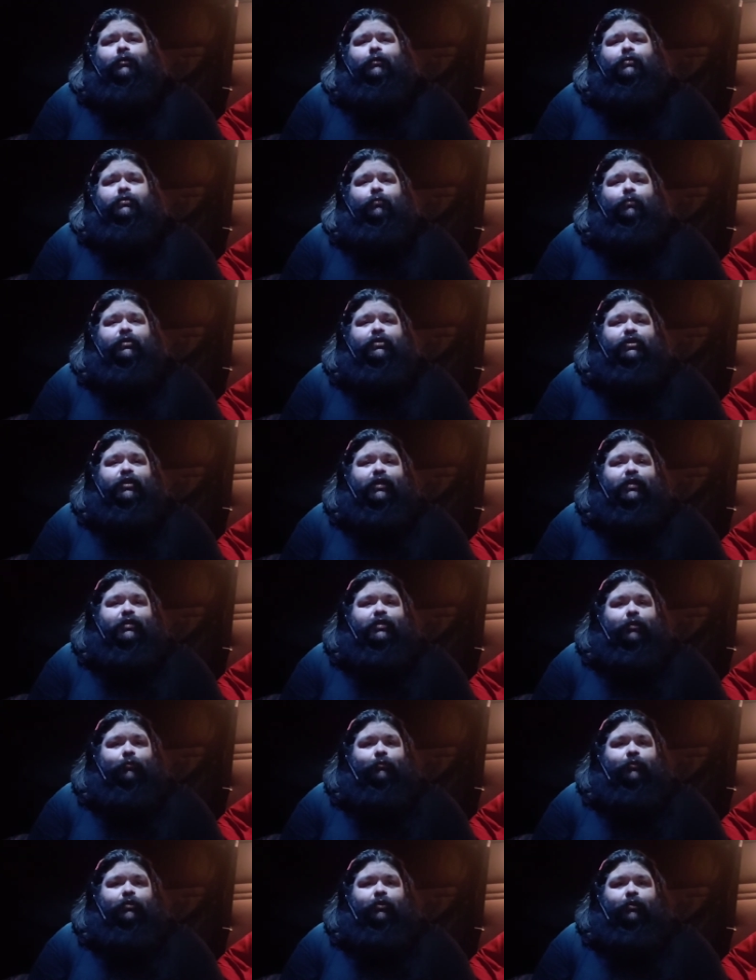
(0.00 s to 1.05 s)
So once you get
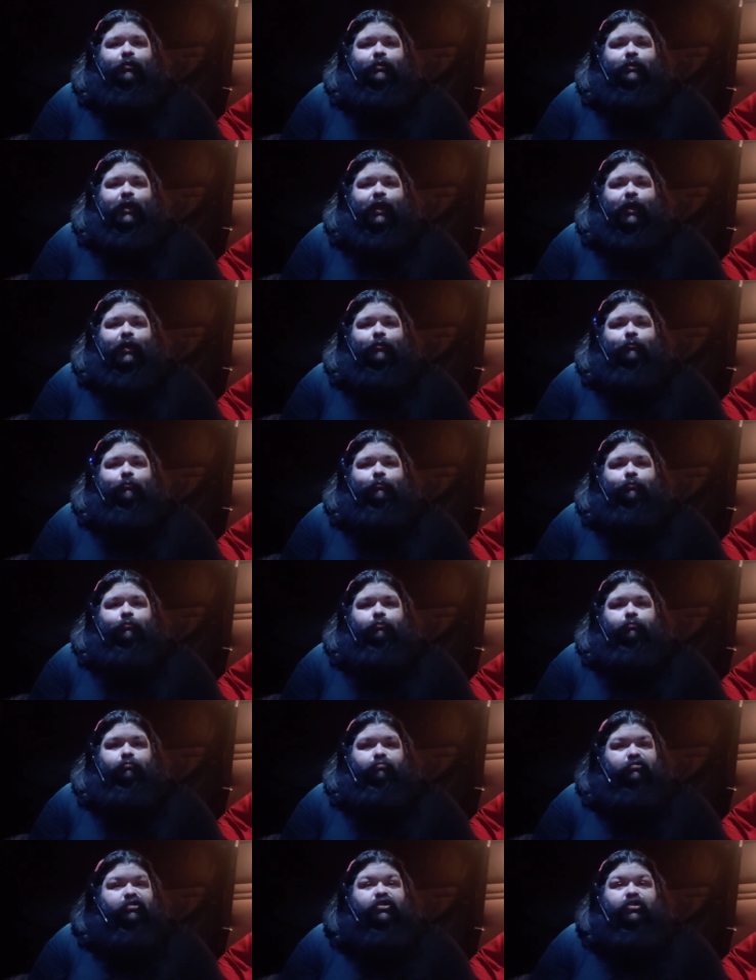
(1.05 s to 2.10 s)
done with all of that,
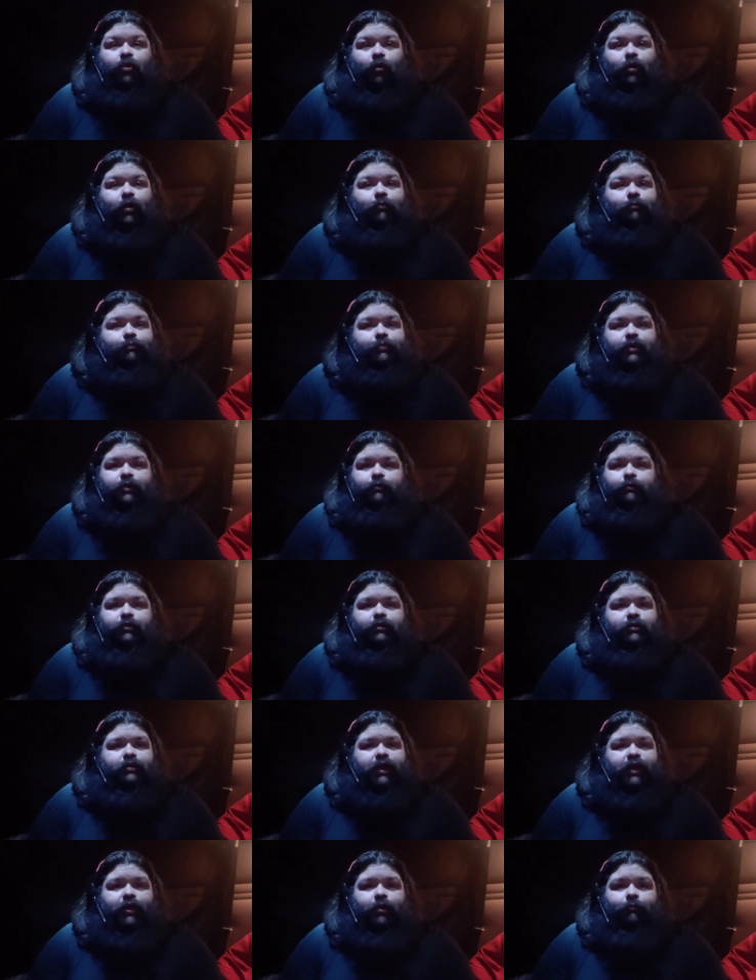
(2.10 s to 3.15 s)
store them,
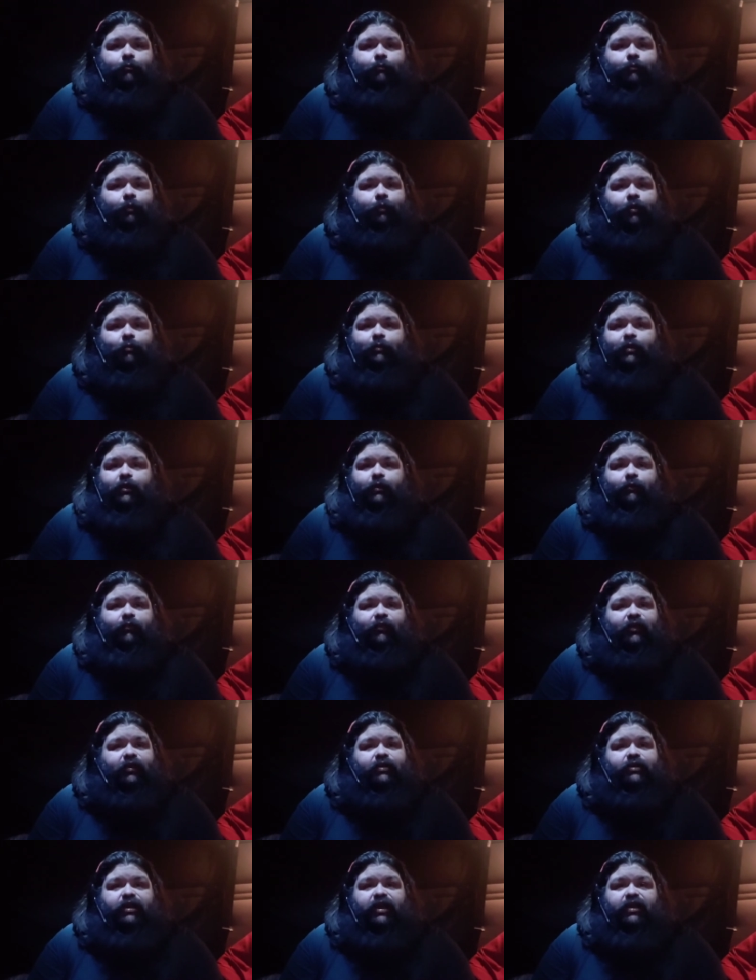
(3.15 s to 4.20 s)
take them, put them in the
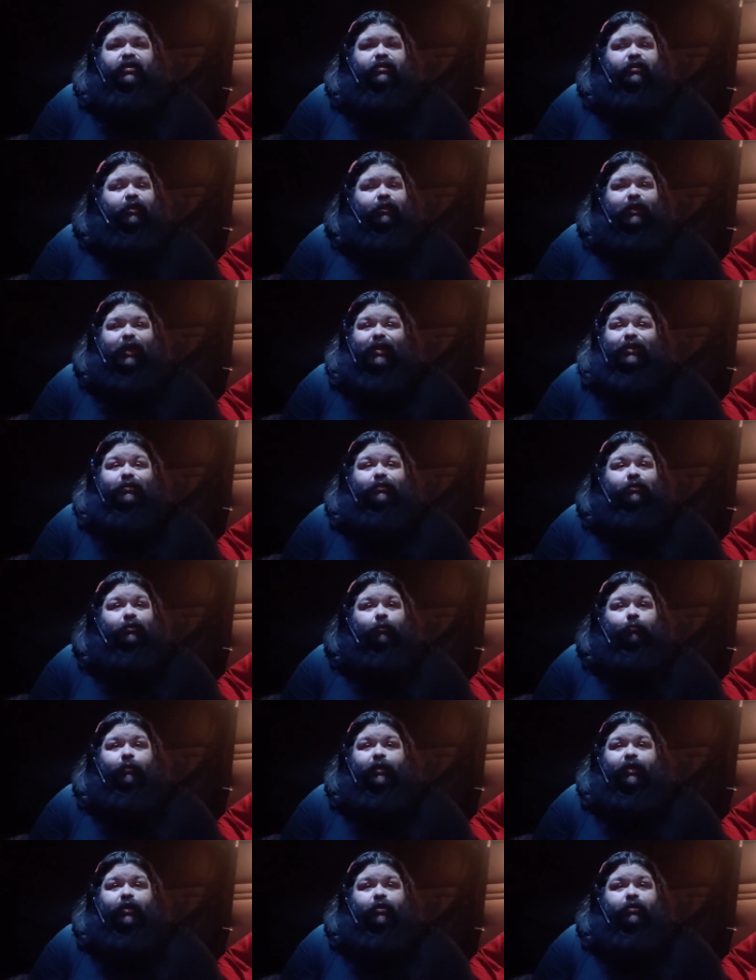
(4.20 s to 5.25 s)
refrigerator. They'll last for a
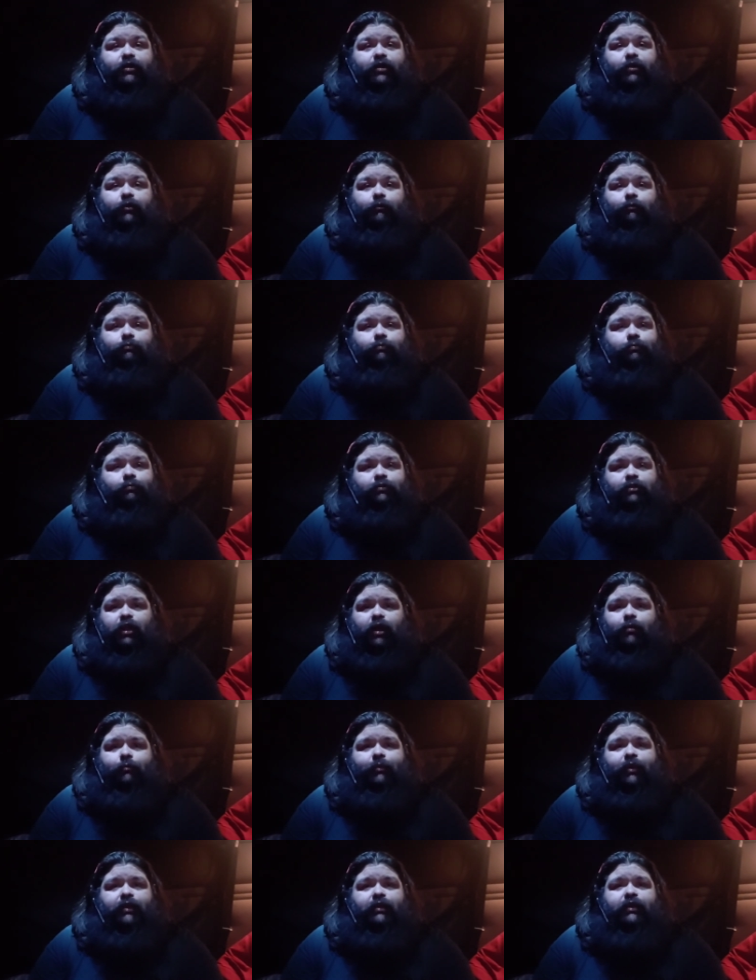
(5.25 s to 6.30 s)
week or 2. It's not
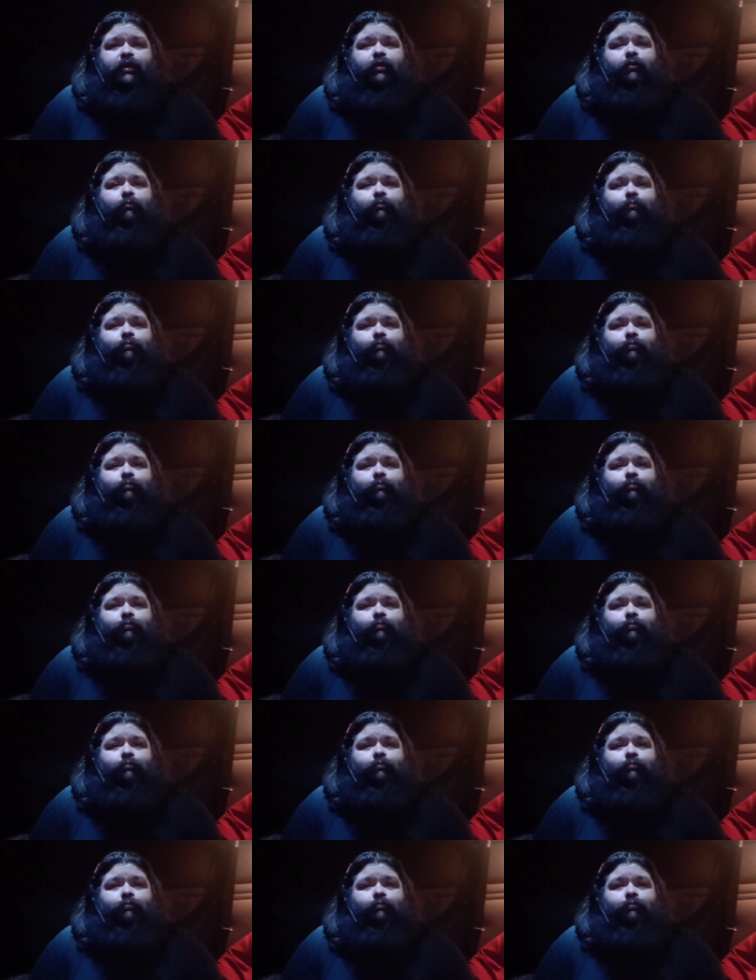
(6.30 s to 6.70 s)
a big deal.